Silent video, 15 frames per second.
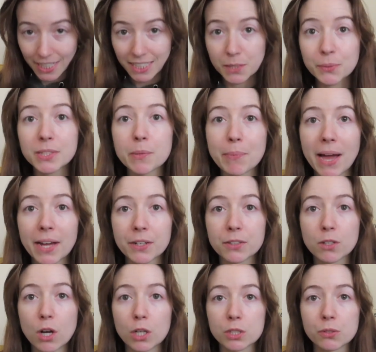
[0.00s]
that's what the
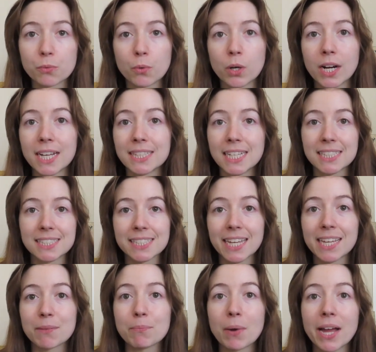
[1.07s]
pattern calls for and that's
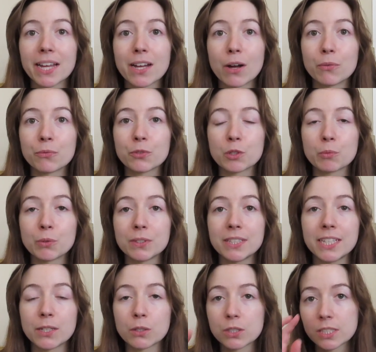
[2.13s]
like my comfortable
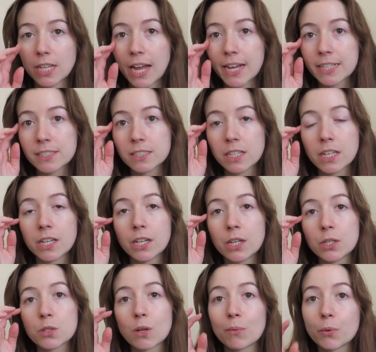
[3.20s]
needle size.
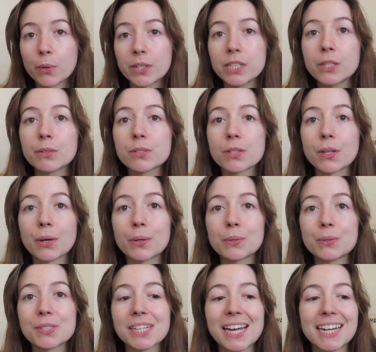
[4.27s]
So I'm going to use
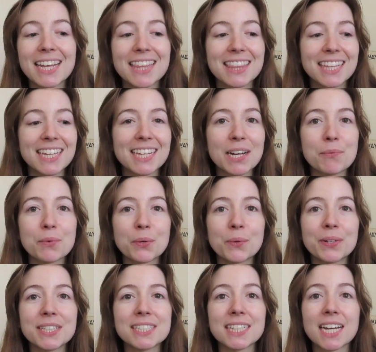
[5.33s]
those and I think I'm
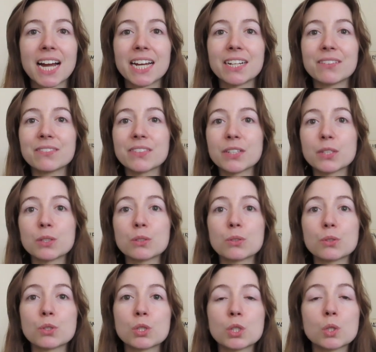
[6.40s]
going to kind of
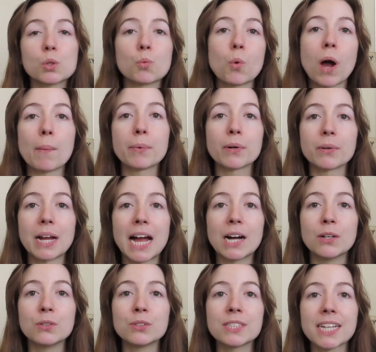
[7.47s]
swap
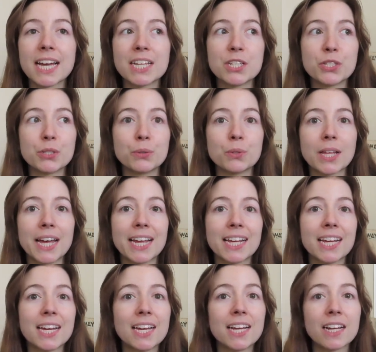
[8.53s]
around and do
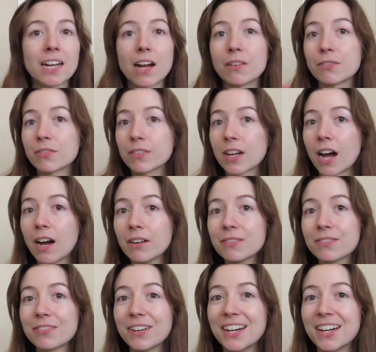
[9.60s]
like cuff, cuff,